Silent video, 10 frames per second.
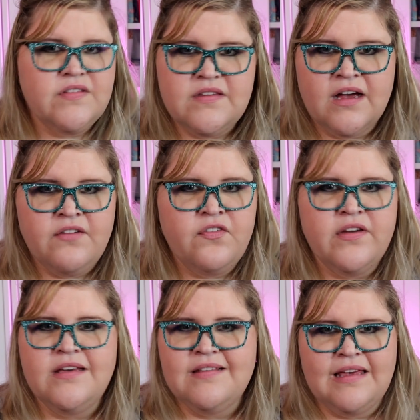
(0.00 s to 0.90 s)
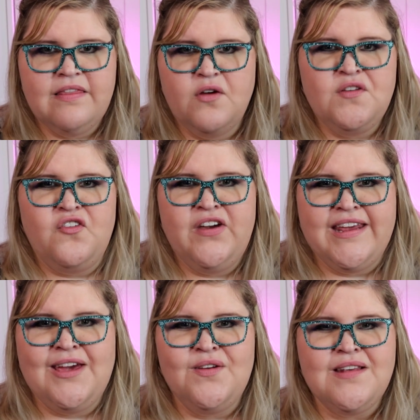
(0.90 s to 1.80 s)
the stuff is in those
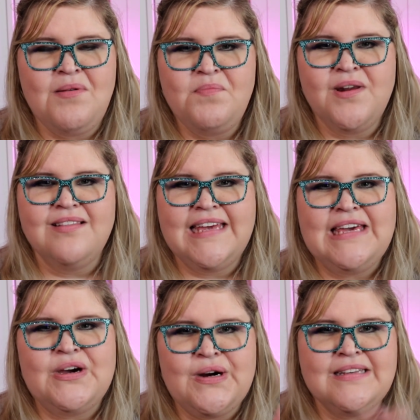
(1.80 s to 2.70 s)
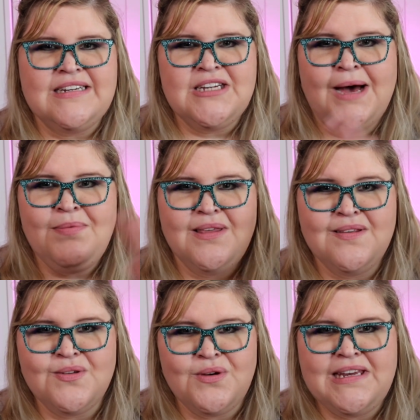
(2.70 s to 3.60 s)
videos. I'm gonna put a link across the top of the
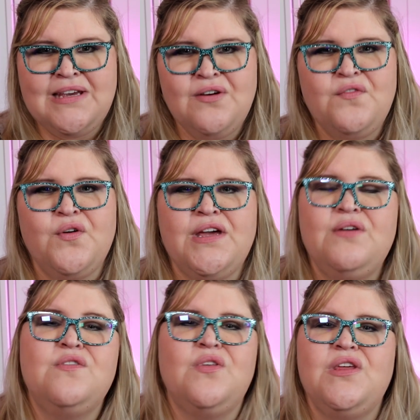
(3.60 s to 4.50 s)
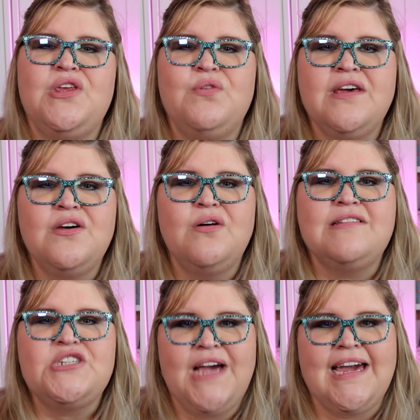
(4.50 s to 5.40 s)
screen here for you so that you can go
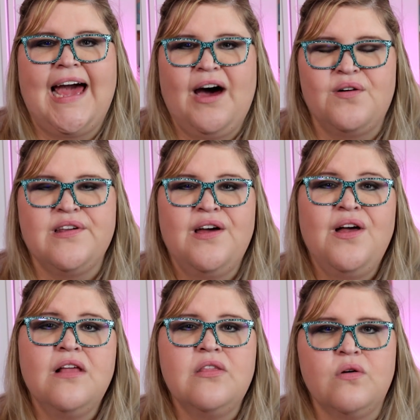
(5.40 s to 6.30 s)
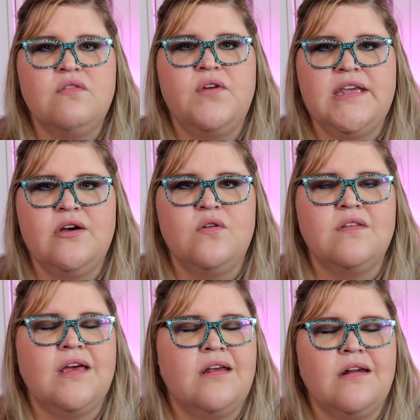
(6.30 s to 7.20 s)
check out those
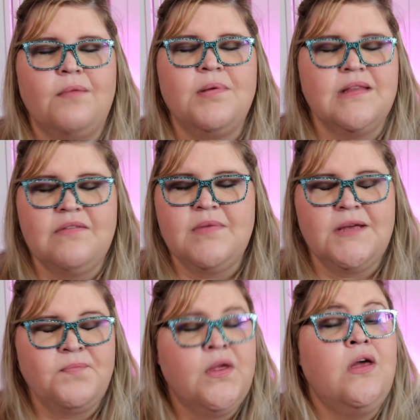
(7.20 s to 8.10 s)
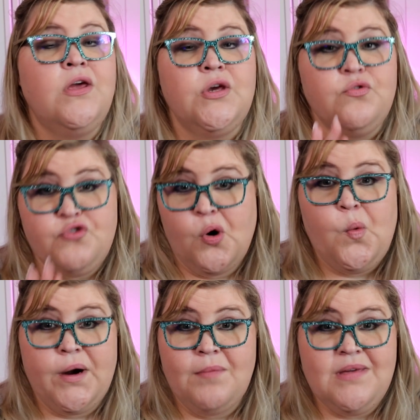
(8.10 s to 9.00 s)
videos, and believe me, you
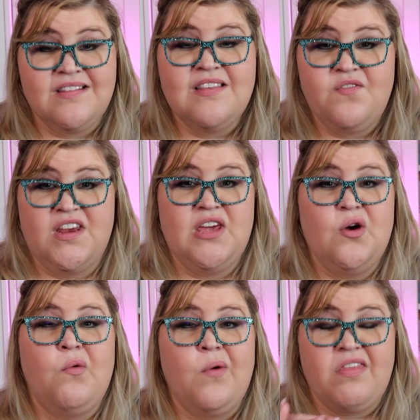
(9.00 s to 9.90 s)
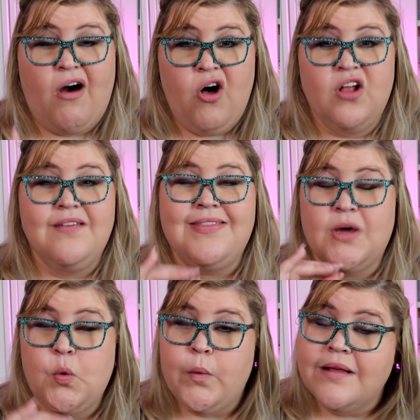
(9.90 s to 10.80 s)
don't want to miss the video with all of the
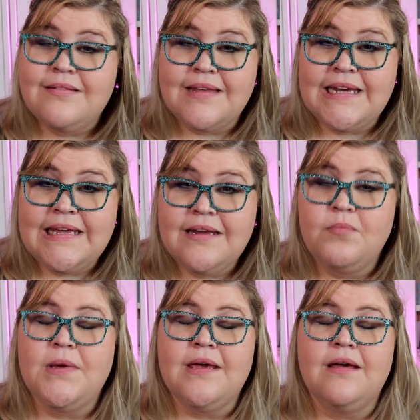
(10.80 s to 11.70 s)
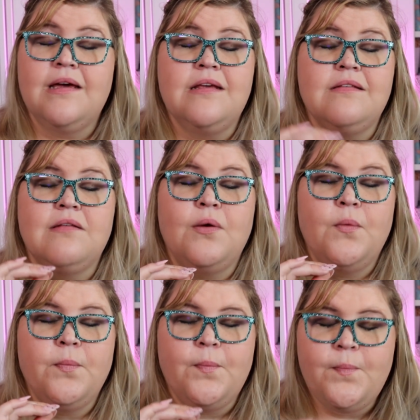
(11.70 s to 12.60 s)
quilts in it because
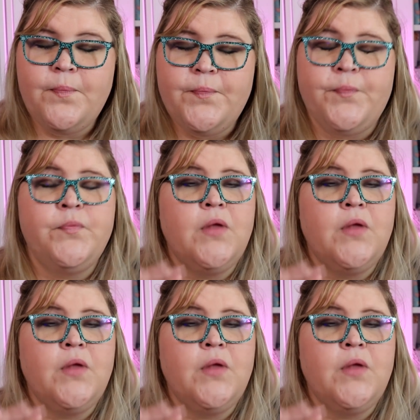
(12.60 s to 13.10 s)
mm,